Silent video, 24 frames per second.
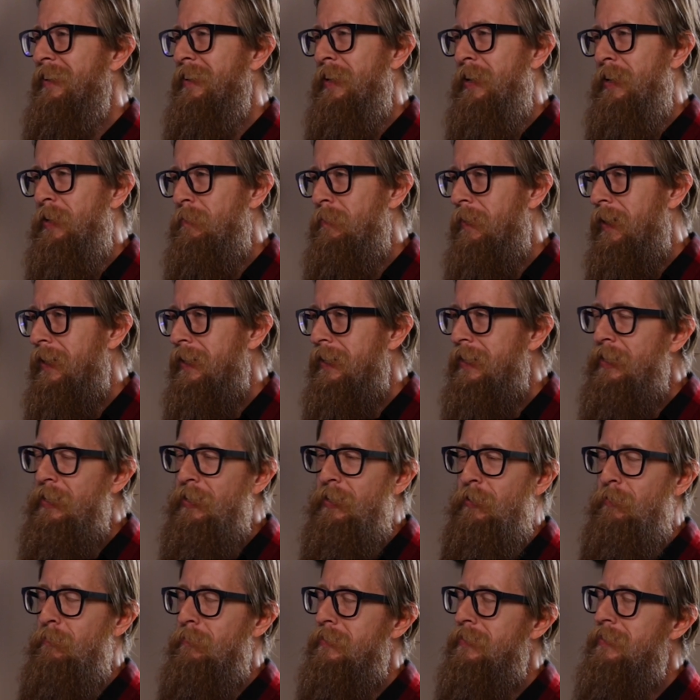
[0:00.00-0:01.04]
like, my
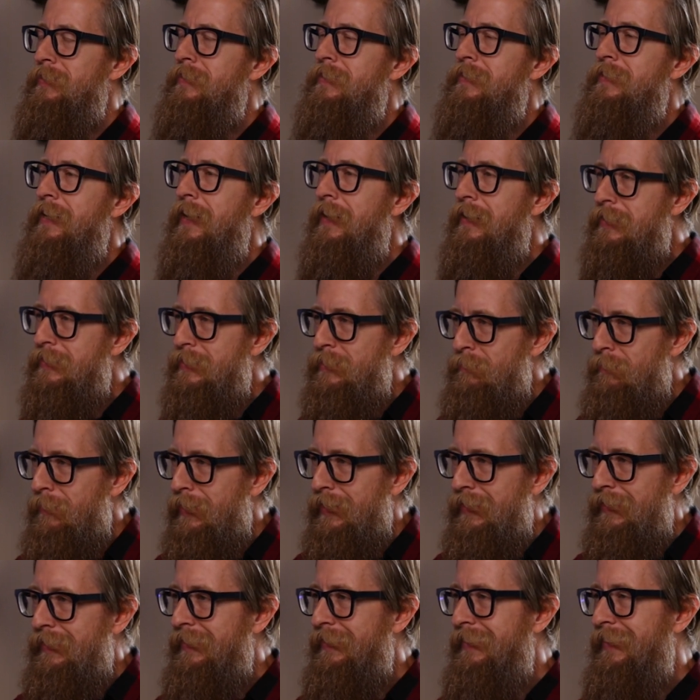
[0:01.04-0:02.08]
ego was
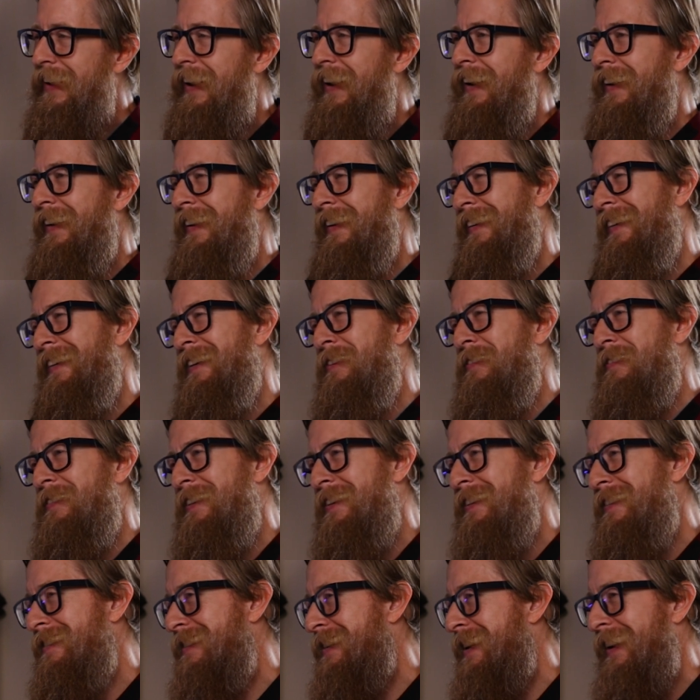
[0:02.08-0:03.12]
decimated. It
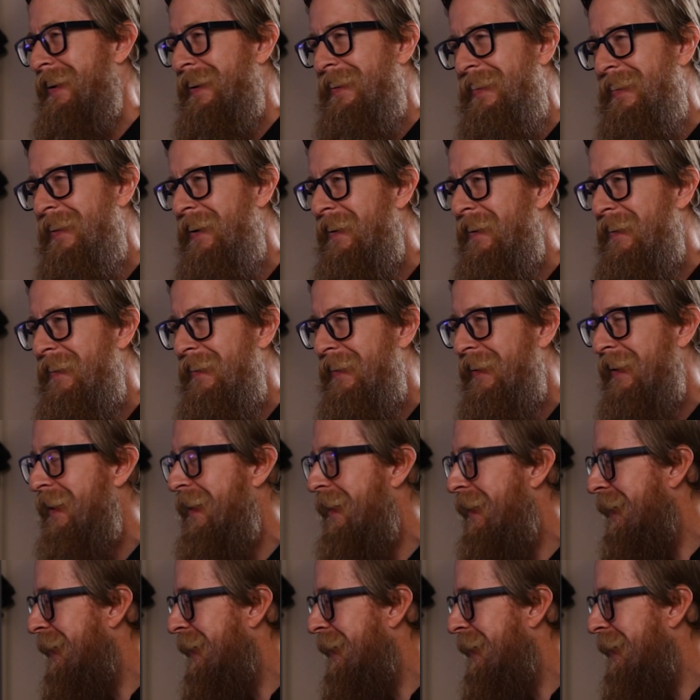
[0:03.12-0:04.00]
didn't take long.